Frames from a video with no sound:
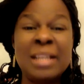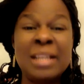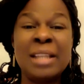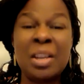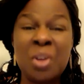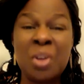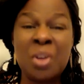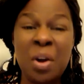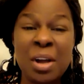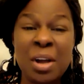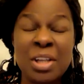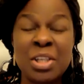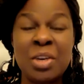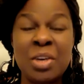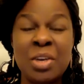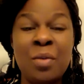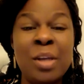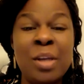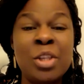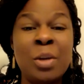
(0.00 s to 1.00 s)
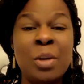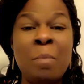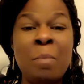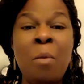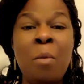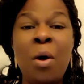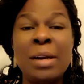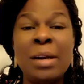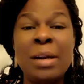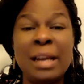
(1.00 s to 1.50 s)
the younger generation
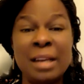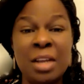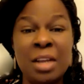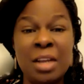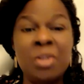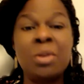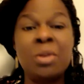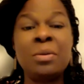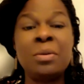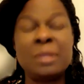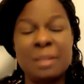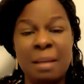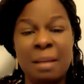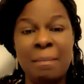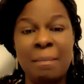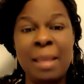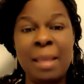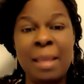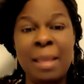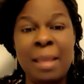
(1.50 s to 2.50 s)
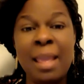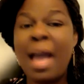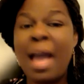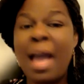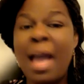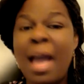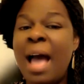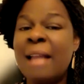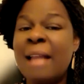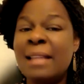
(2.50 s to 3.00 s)
more than he used them.
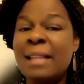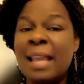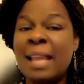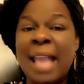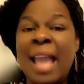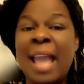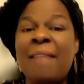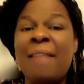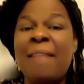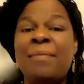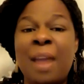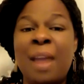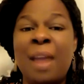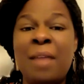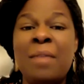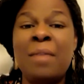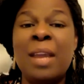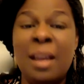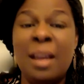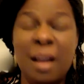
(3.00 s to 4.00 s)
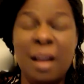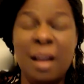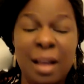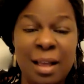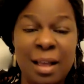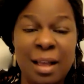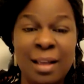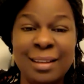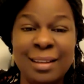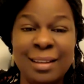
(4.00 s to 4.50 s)
And they get very,
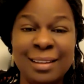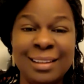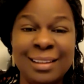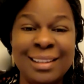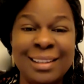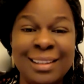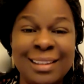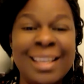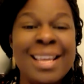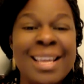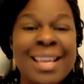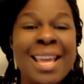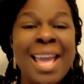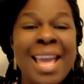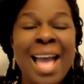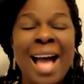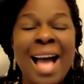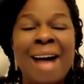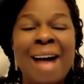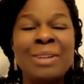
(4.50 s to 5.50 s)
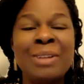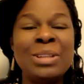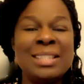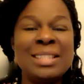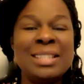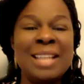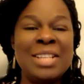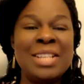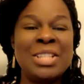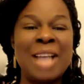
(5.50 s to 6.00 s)
I'll
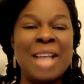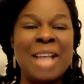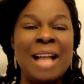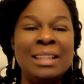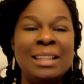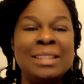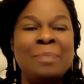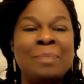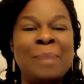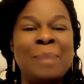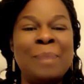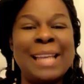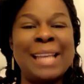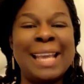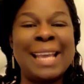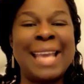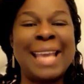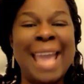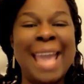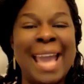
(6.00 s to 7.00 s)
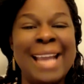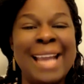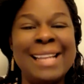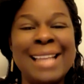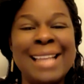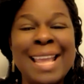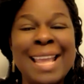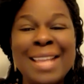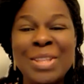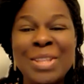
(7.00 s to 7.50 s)
not say jealous, but they get
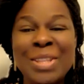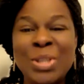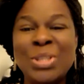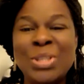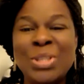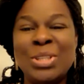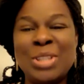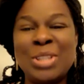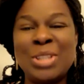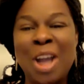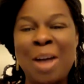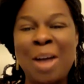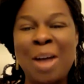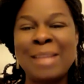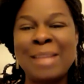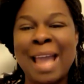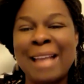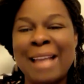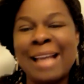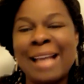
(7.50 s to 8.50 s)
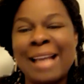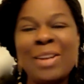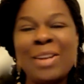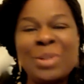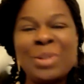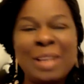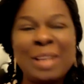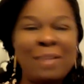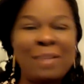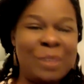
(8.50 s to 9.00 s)
disturbed that,
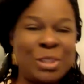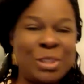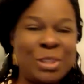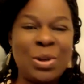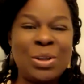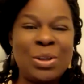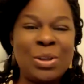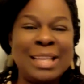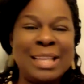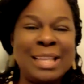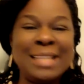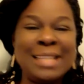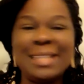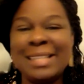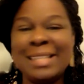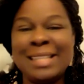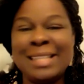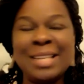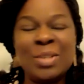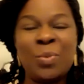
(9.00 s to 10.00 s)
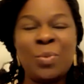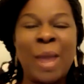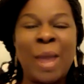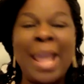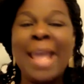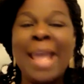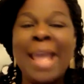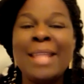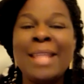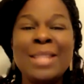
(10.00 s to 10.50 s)
God, you never showed this way.
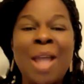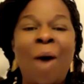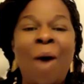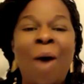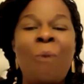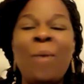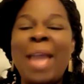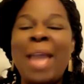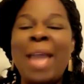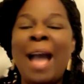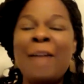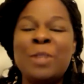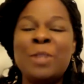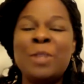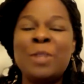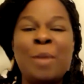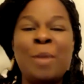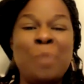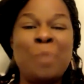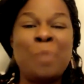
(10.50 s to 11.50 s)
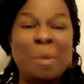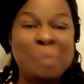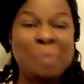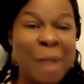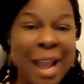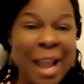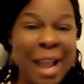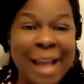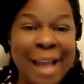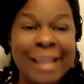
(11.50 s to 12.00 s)
No, we have to be
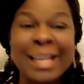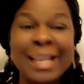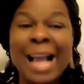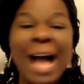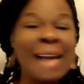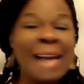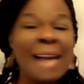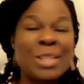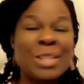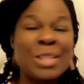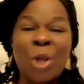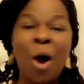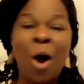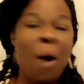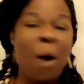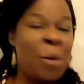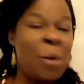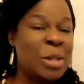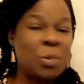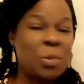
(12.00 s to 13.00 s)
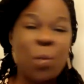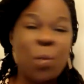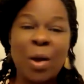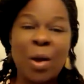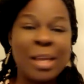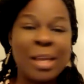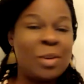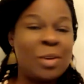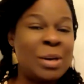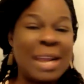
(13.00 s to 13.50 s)
prepared. God is always
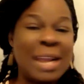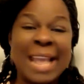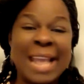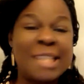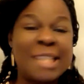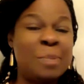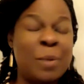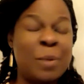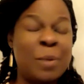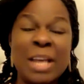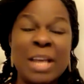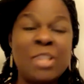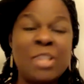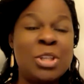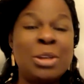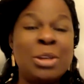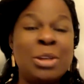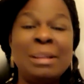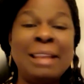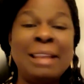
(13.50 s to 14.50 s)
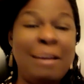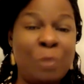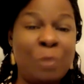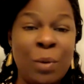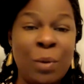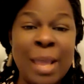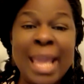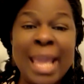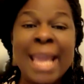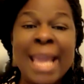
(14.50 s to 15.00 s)
working on an exponential
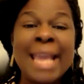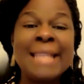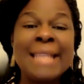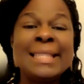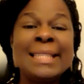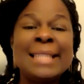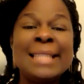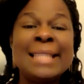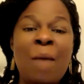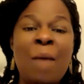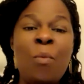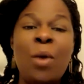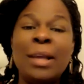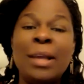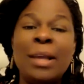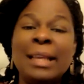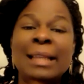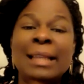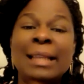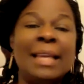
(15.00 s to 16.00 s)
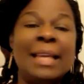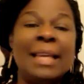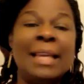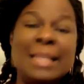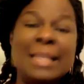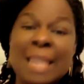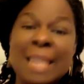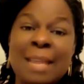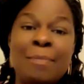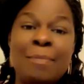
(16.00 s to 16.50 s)
level. He's not working like he
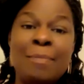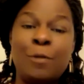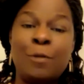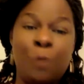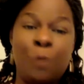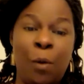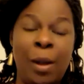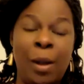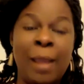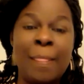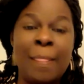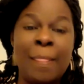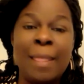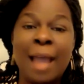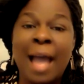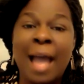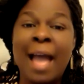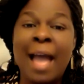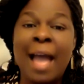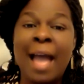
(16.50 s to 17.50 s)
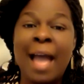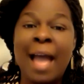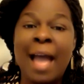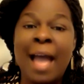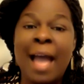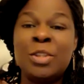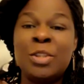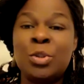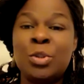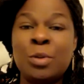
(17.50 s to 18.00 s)
did before. I have
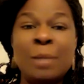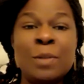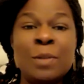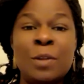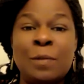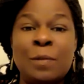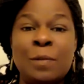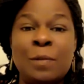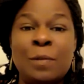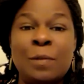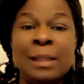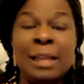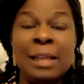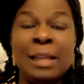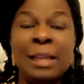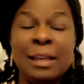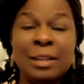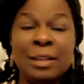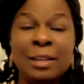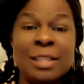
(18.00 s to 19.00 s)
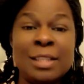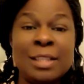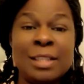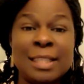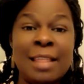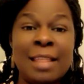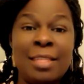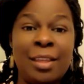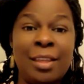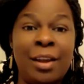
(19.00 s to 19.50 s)
had dreams of little
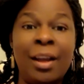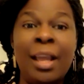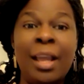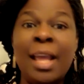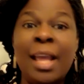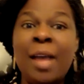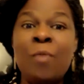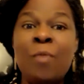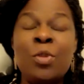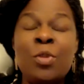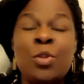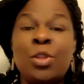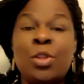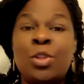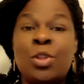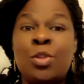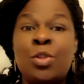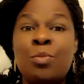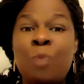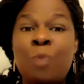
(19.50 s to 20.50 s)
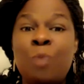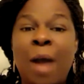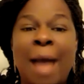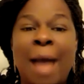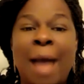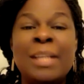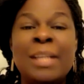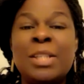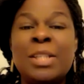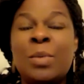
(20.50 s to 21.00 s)
Cynthia. She
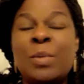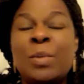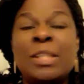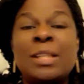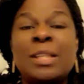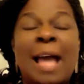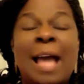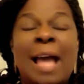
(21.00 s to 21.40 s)
was